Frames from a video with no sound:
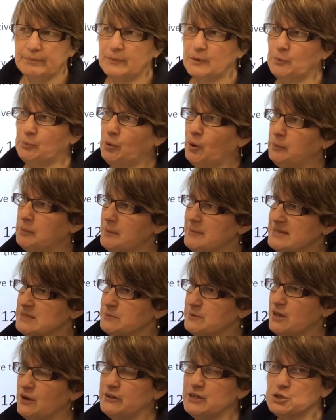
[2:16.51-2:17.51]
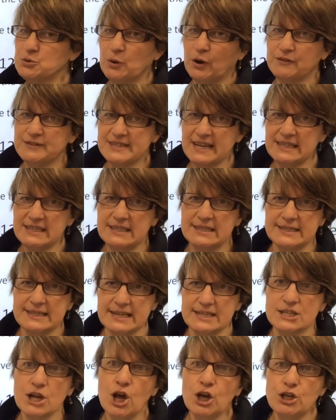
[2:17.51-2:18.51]
The problem is with only 12
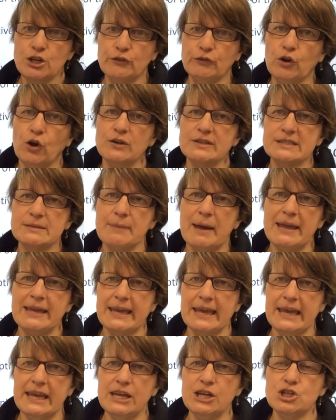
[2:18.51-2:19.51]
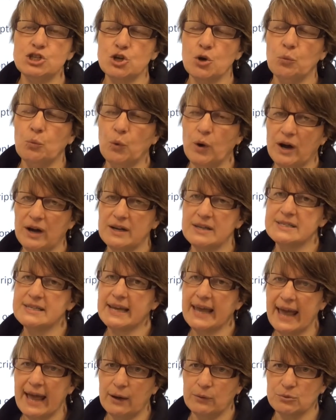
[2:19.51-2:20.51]
sentences, you've got to make each word
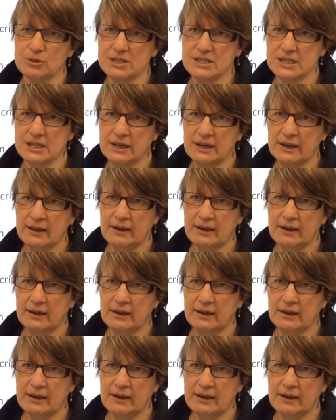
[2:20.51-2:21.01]
count.